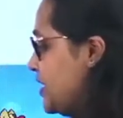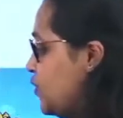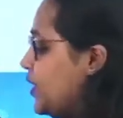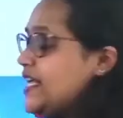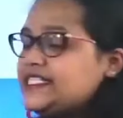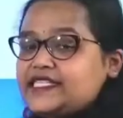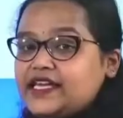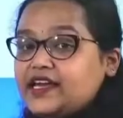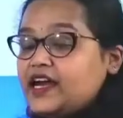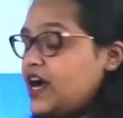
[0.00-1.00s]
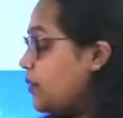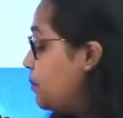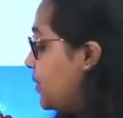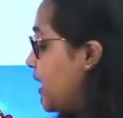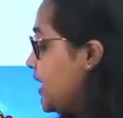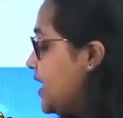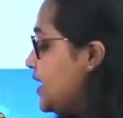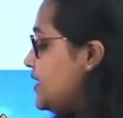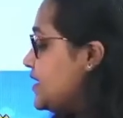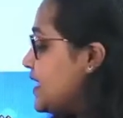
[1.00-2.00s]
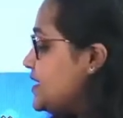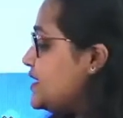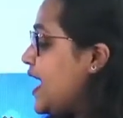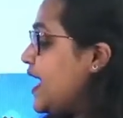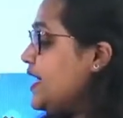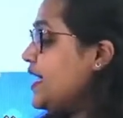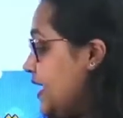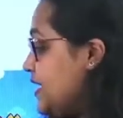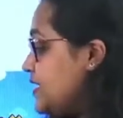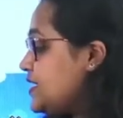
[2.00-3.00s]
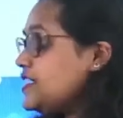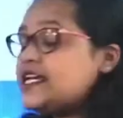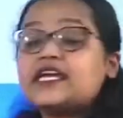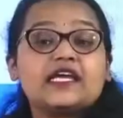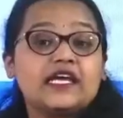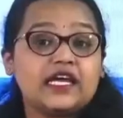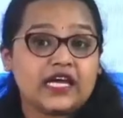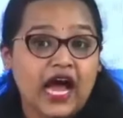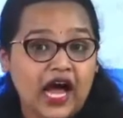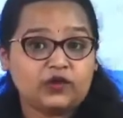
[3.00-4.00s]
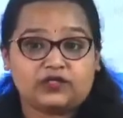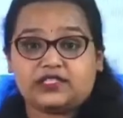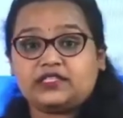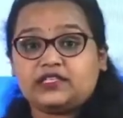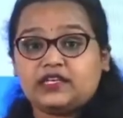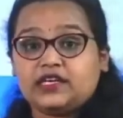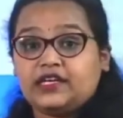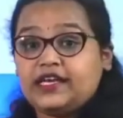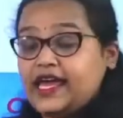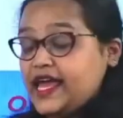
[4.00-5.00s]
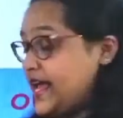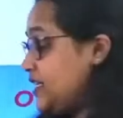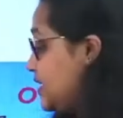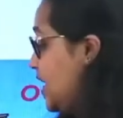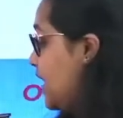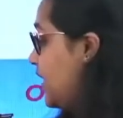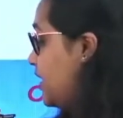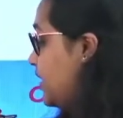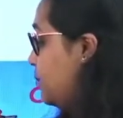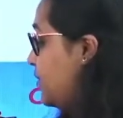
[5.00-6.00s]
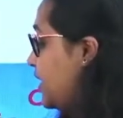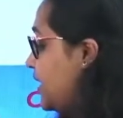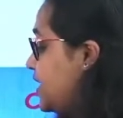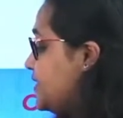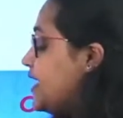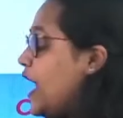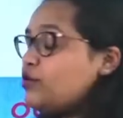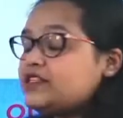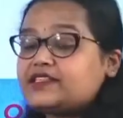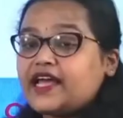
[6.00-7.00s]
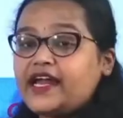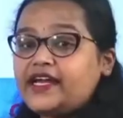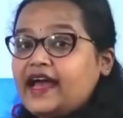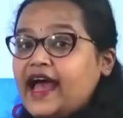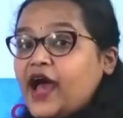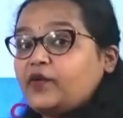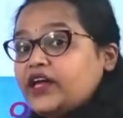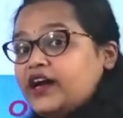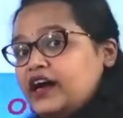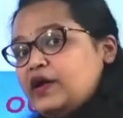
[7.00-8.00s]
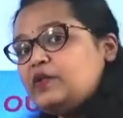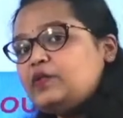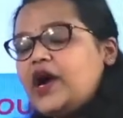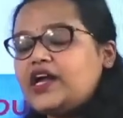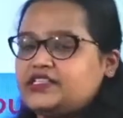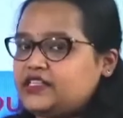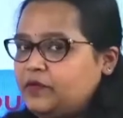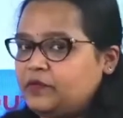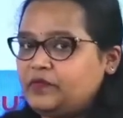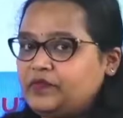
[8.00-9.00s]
You can see a bird is inside its house and here bird is outside having a water.